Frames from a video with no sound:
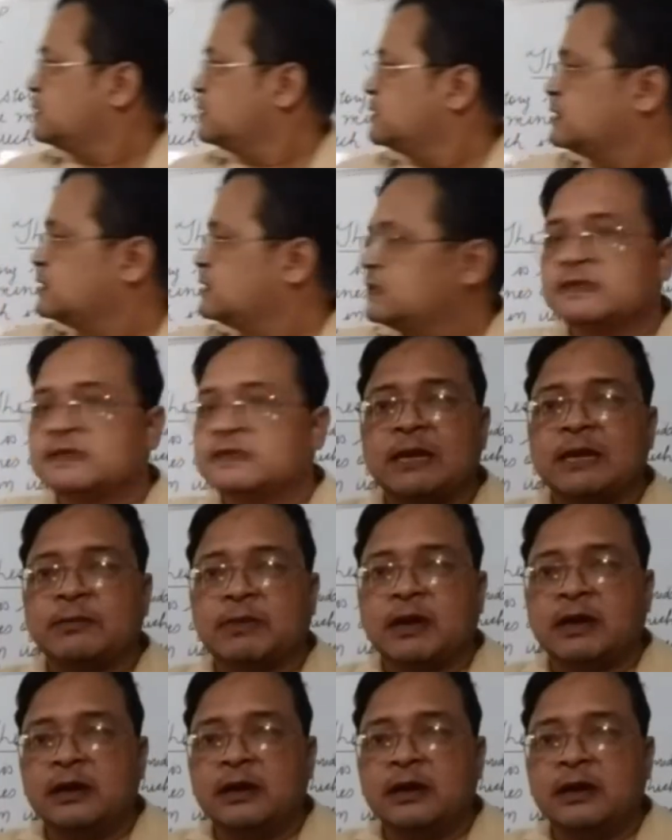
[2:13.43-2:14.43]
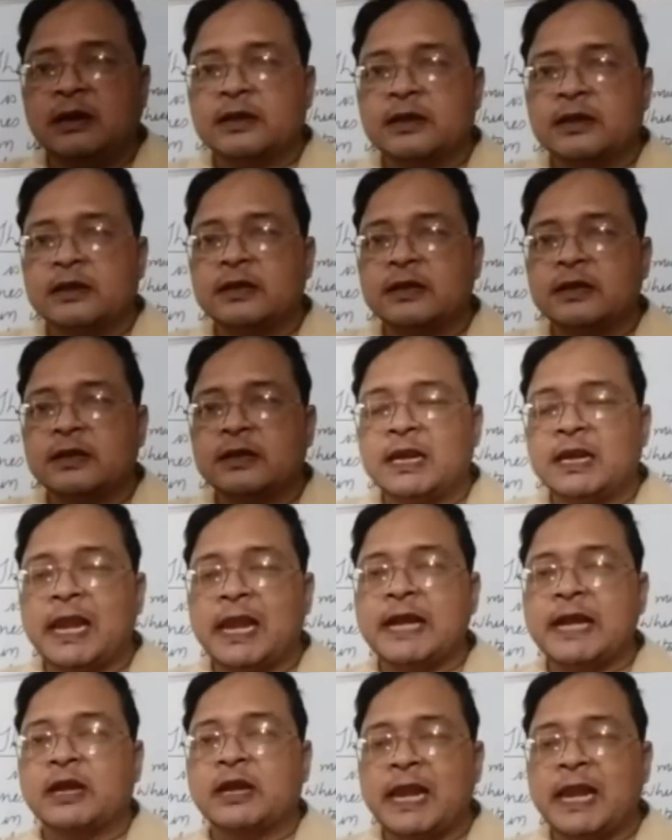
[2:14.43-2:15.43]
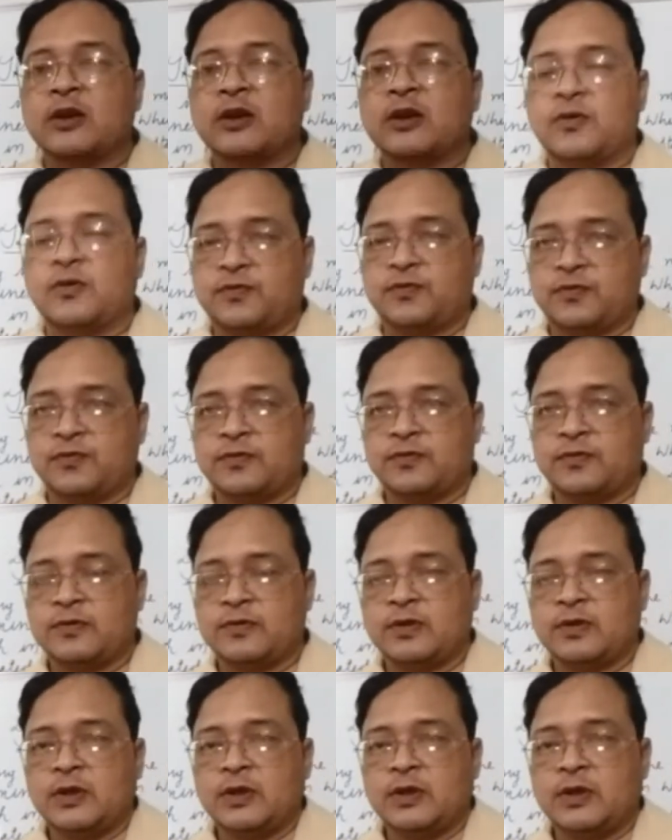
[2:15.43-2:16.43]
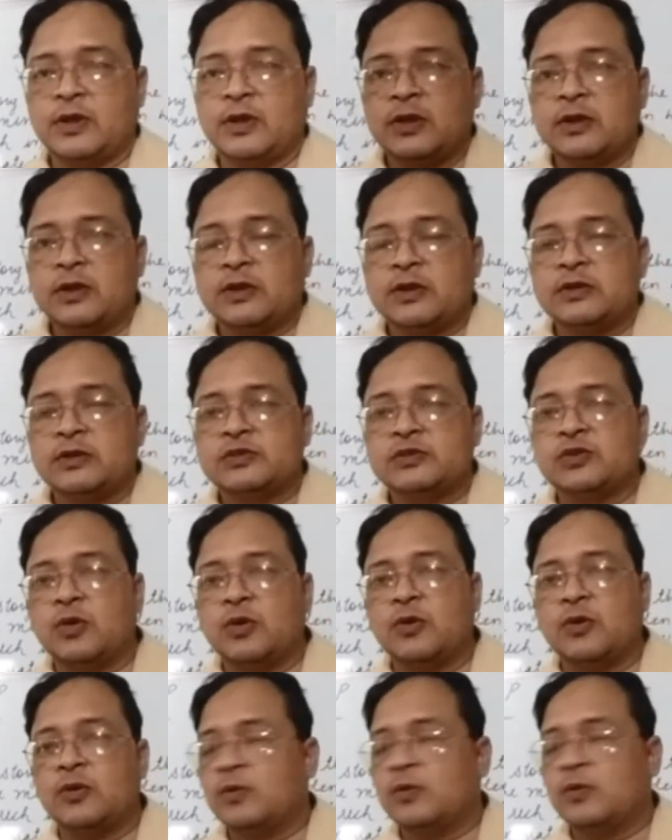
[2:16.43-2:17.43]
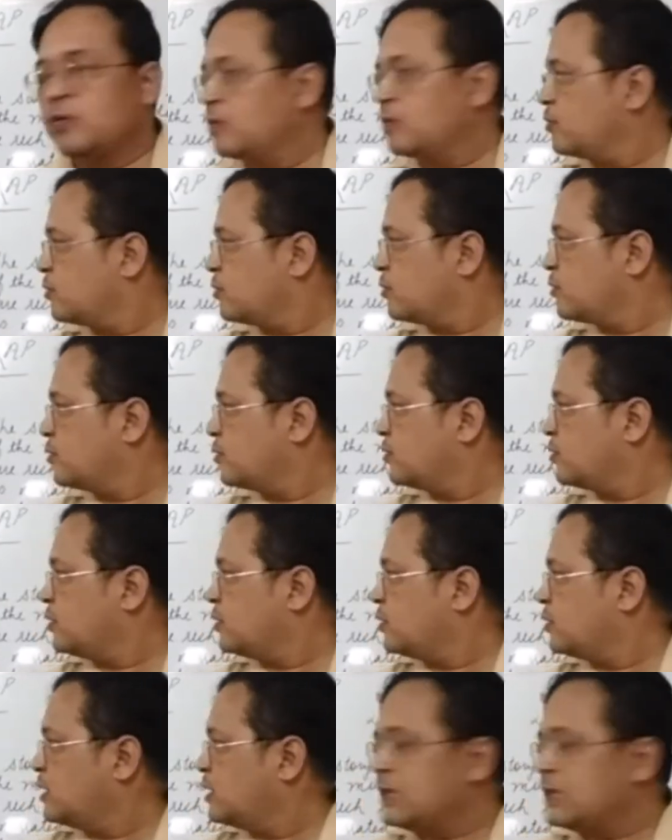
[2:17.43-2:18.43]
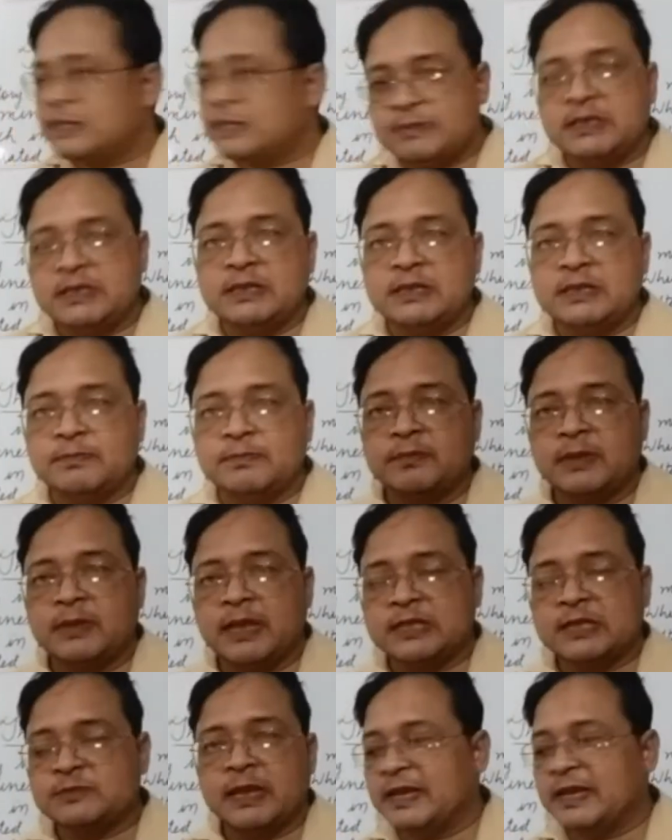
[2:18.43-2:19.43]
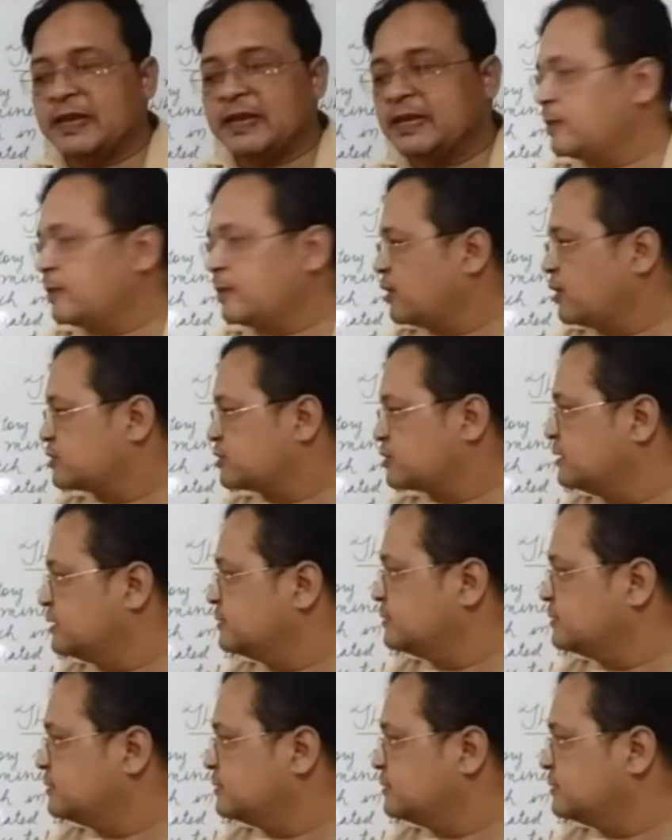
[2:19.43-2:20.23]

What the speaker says: Selma Lagerlof. So let me explain you about her.